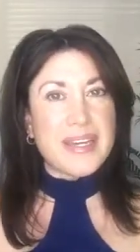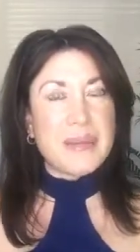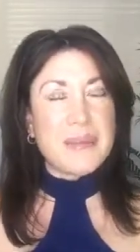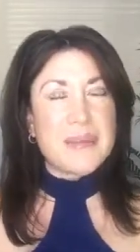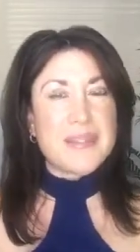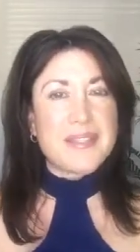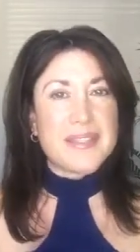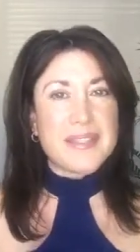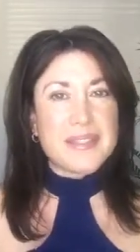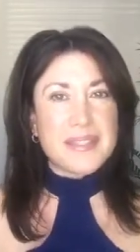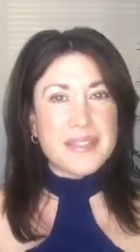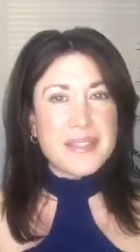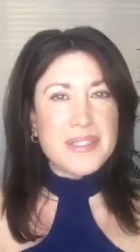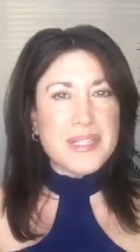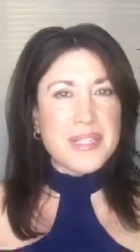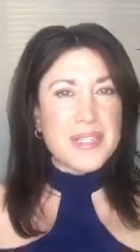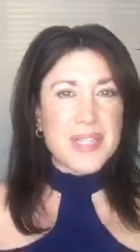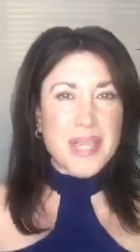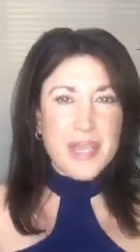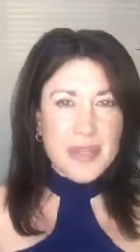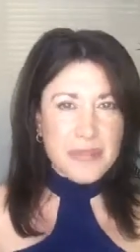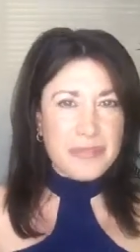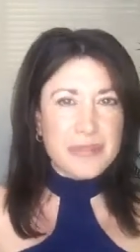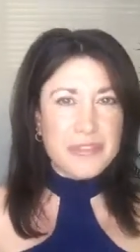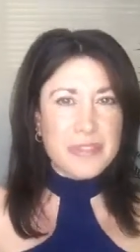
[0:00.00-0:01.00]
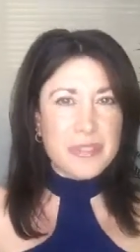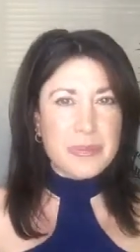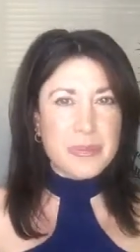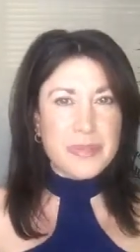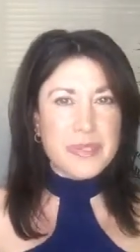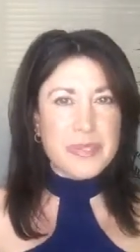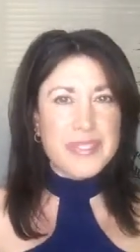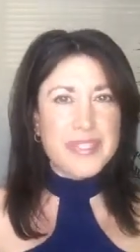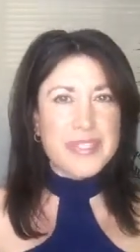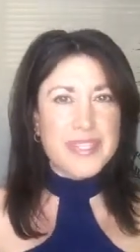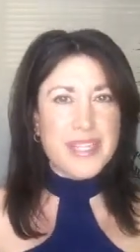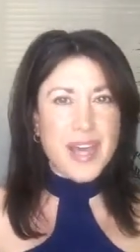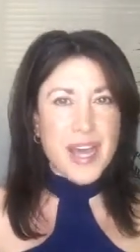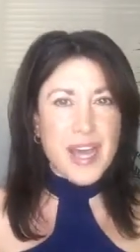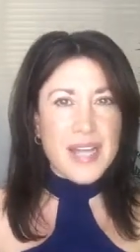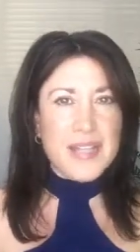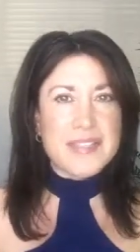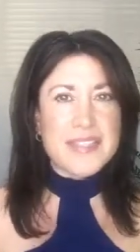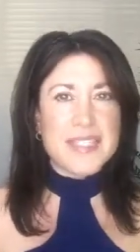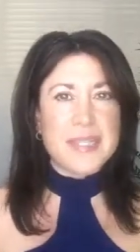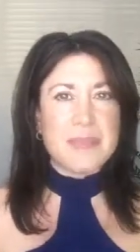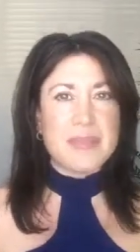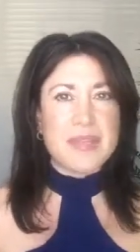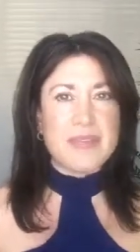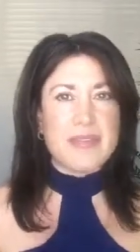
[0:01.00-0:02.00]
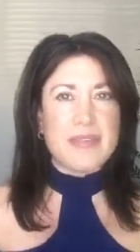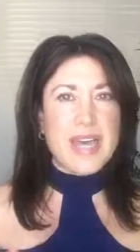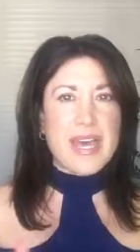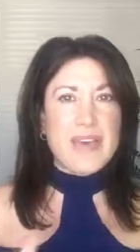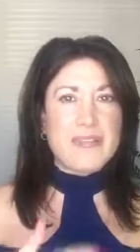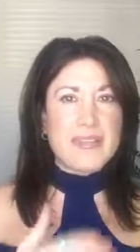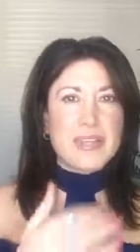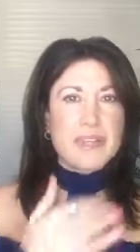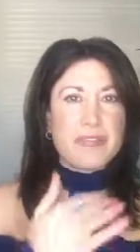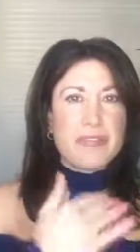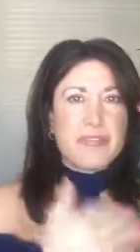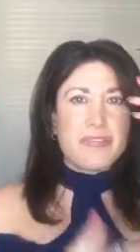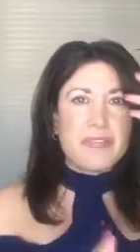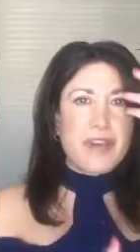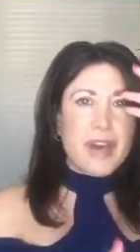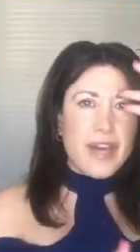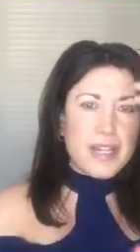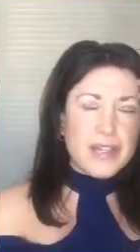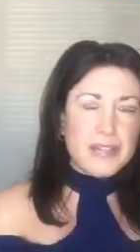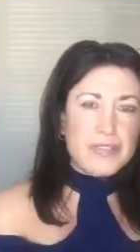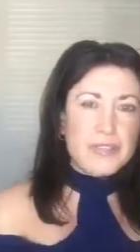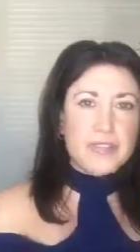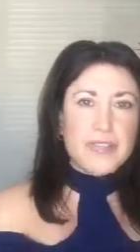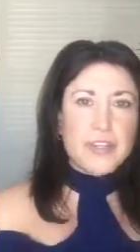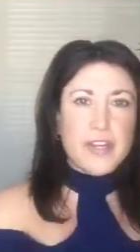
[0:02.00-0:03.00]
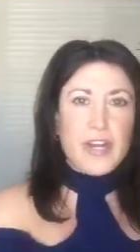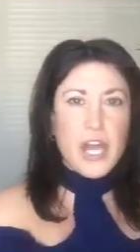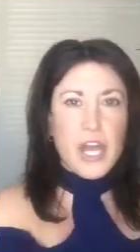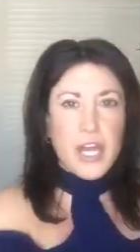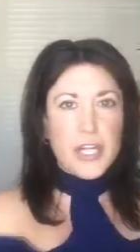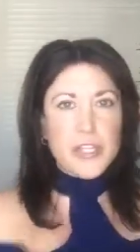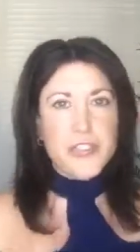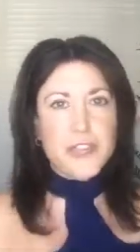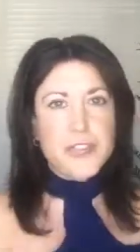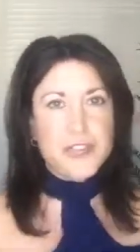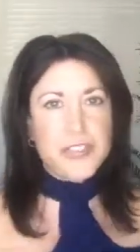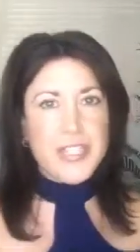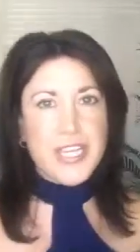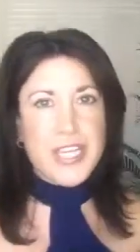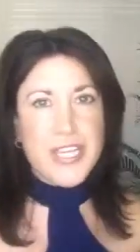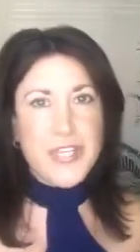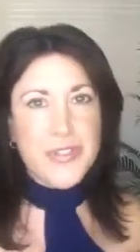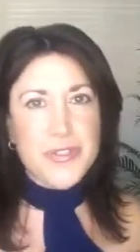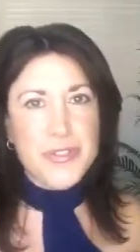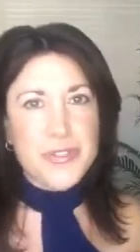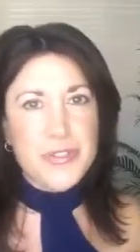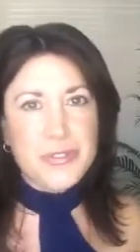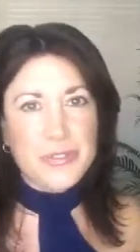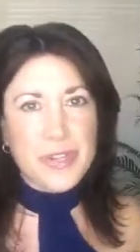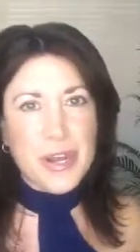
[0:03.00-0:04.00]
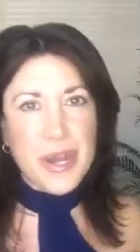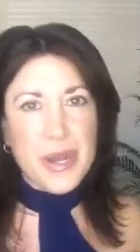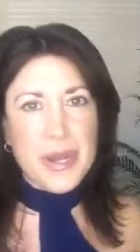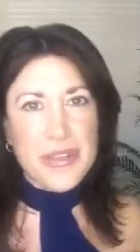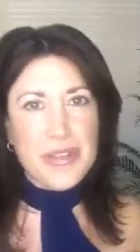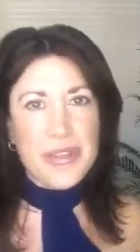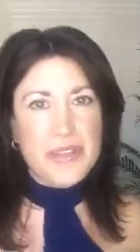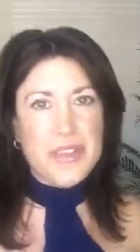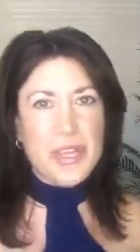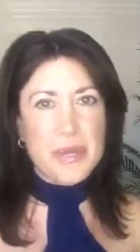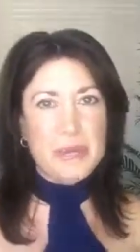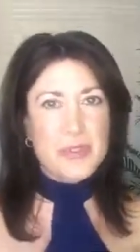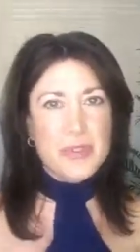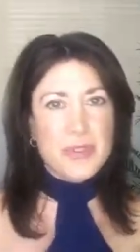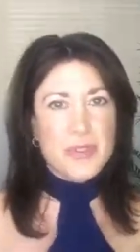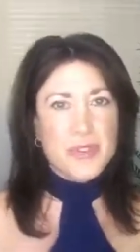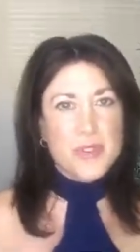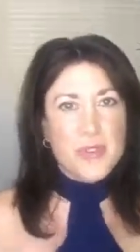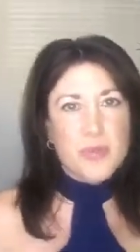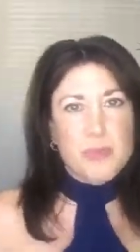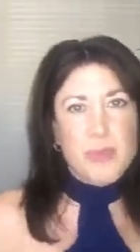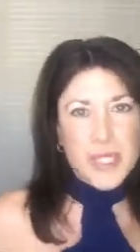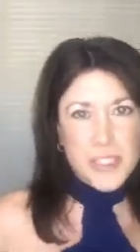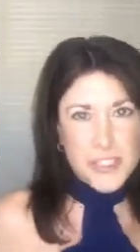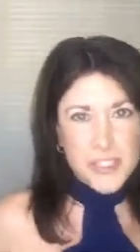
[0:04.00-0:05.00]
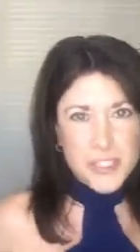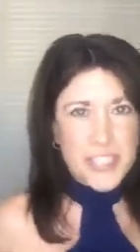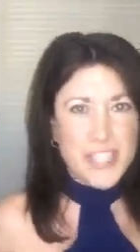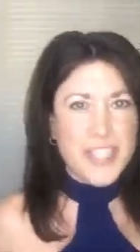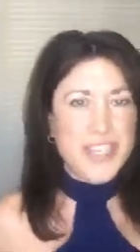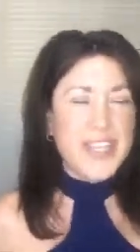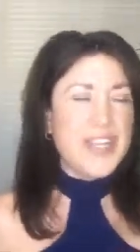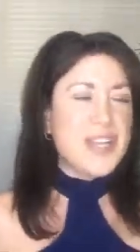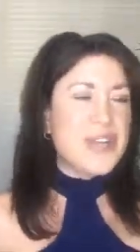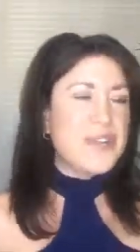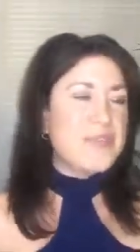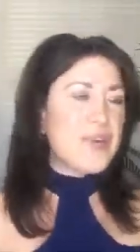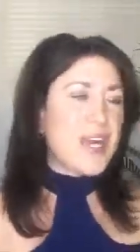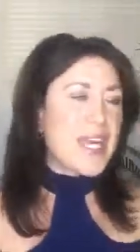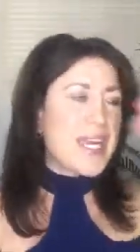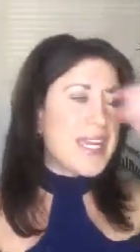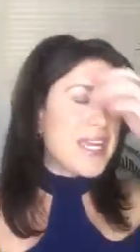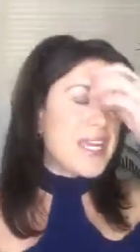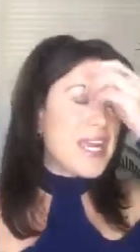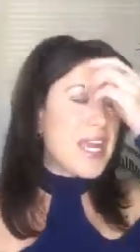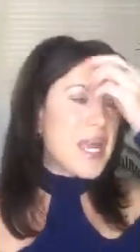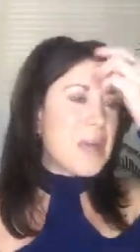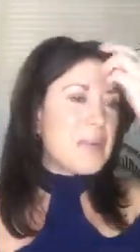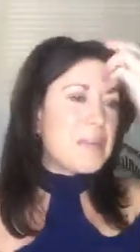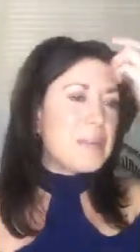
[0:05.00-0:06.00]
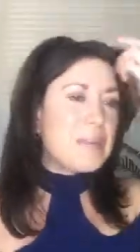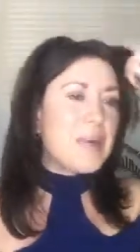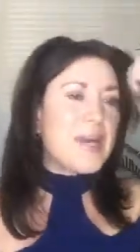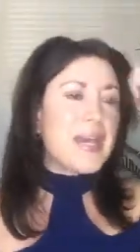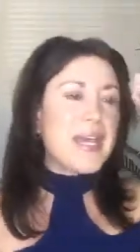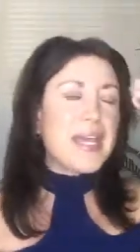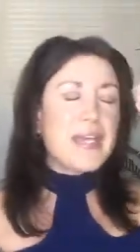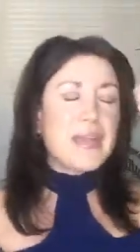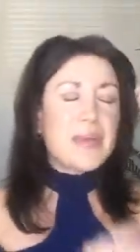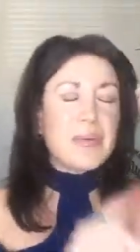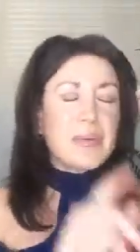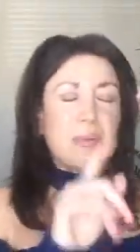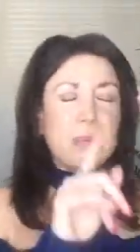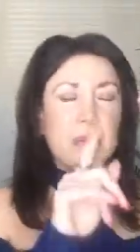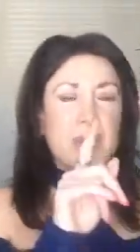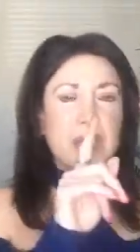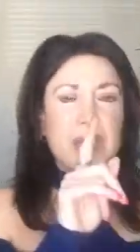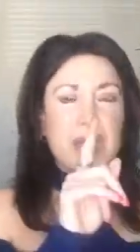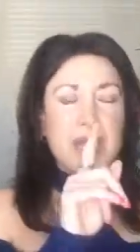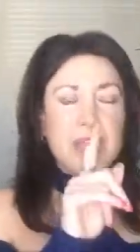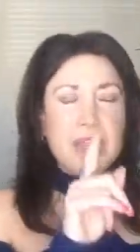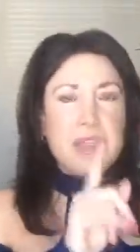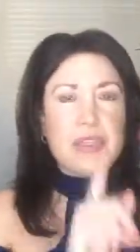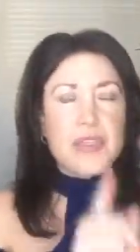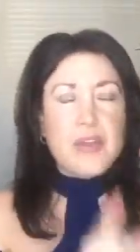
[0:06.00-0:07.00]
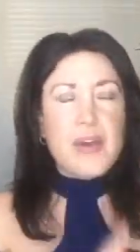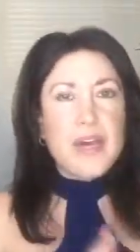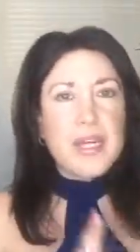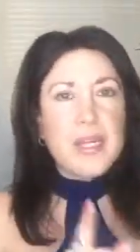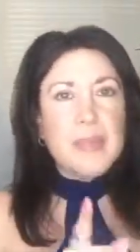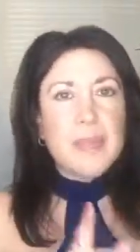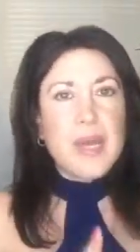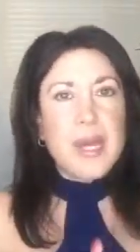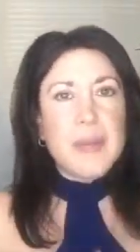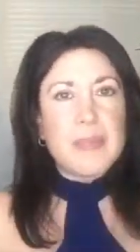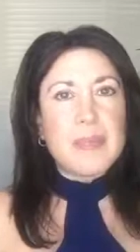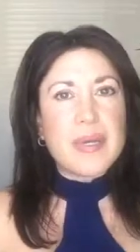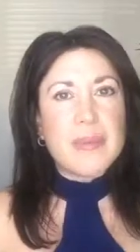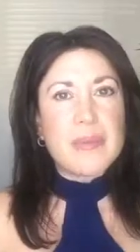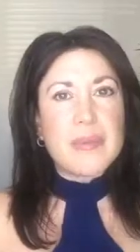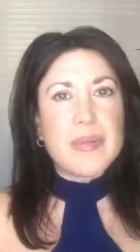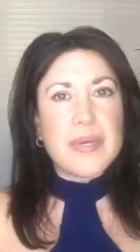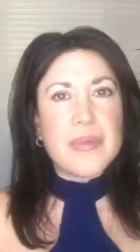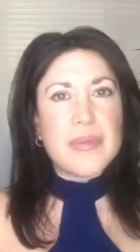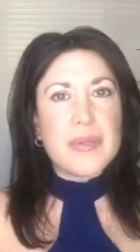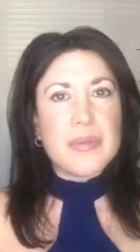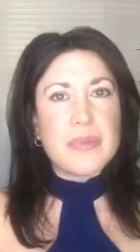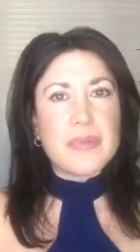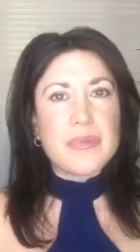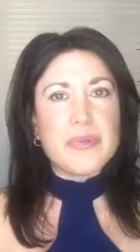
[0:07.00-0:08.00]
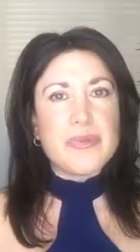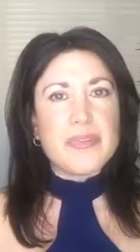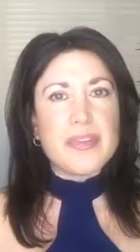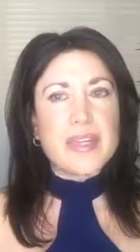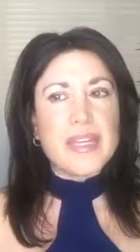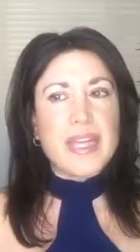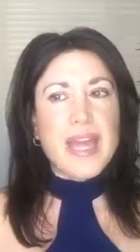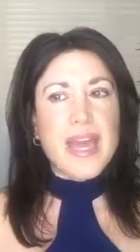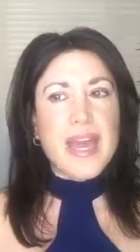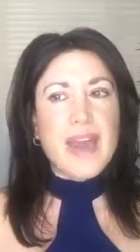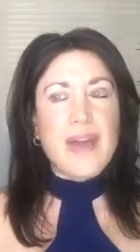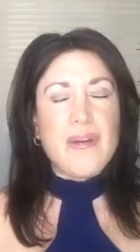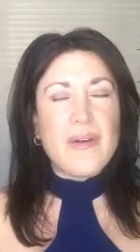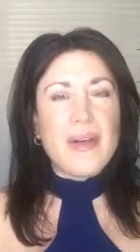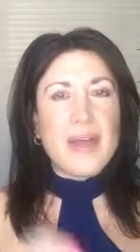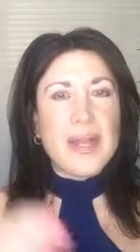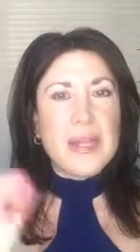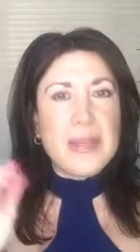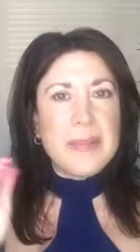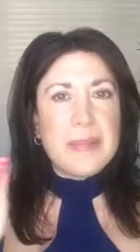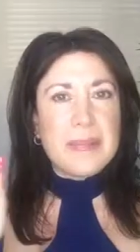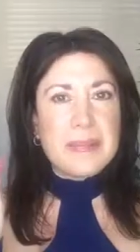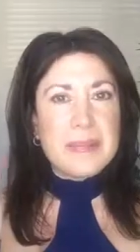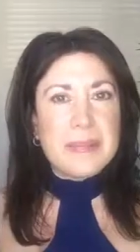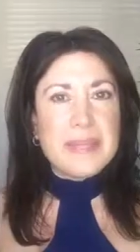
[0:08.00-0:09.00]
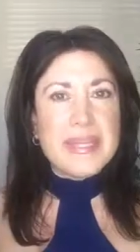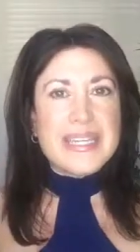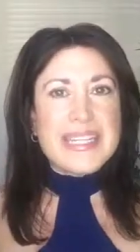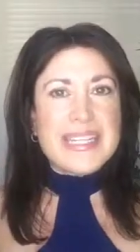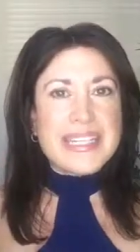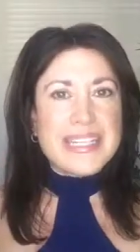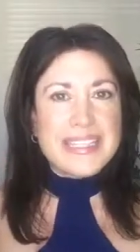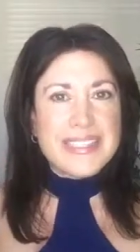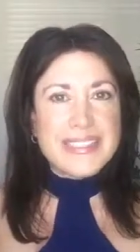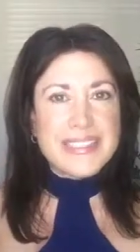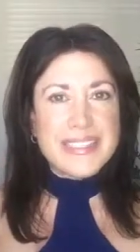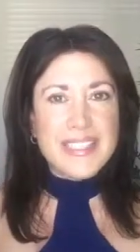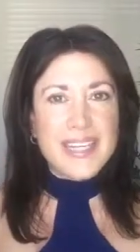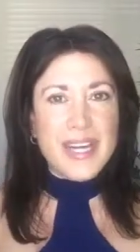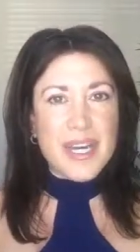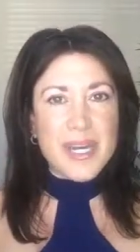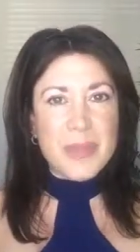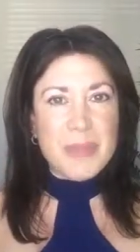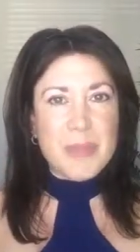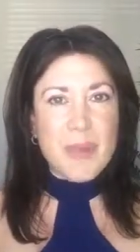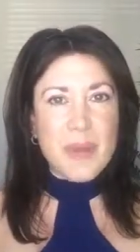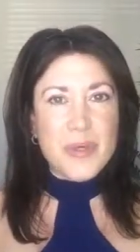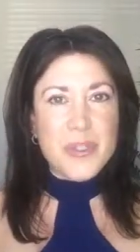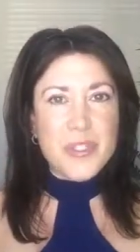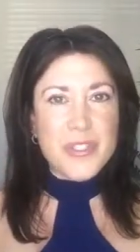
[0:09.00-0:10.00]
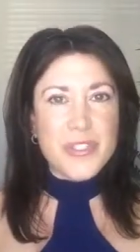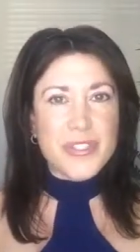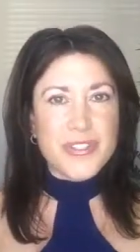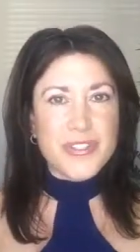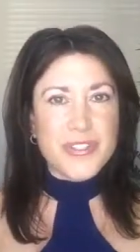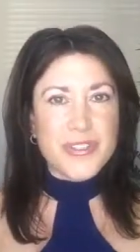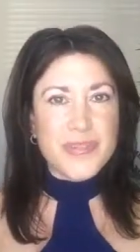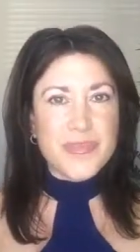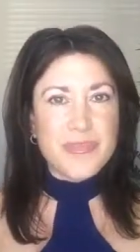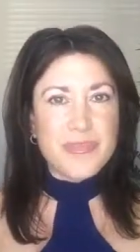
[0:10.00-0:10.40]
I was a little uncomfortable at the concept of having fun for 100 days in a row. I thought that was too much, right? But when I thought about my brother moving out, I immediately got emotional.